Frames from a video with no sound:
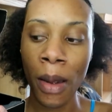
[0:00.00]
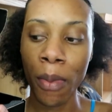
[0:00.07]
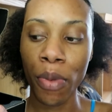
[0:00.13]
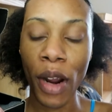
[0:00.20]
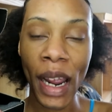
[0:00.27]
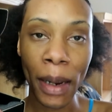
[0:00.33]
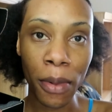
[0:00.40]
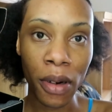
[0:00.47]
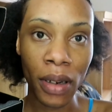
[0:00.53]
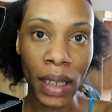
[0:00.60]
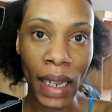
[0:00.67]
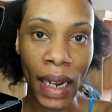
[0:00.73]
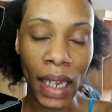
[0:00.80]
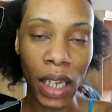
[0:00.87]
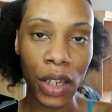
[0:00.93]
primer
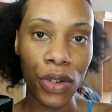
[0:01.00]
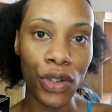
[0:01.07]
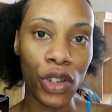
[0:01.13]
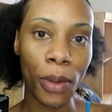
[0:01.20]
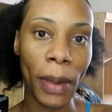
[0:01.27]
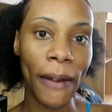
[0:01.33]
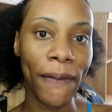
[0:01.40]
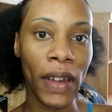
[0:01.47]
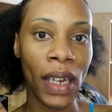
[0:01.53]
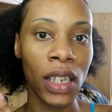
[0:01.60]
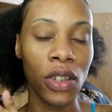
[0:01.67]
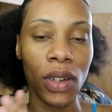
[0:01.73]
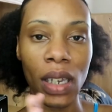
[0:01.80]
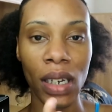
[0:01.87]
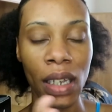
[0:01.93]
that I can use on my
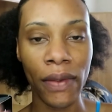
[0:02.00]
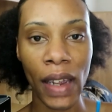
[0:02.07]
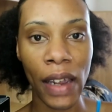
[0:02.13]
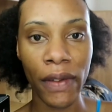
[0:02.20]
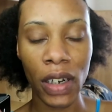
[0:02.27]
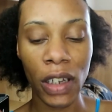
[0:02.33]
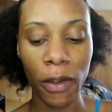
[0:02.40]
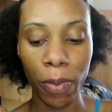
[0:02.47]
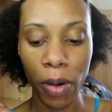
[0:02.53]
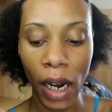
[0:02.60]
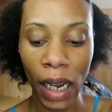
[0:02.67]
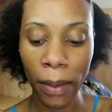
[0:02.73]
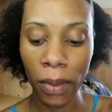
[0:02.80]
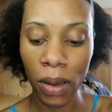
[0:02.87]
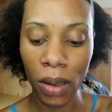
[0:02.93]
face. You can never have enough
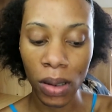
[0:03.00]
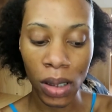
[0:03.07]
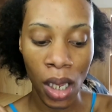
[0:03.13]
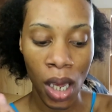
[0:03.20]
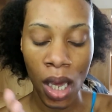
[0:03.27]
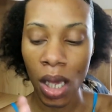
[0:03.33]
primers.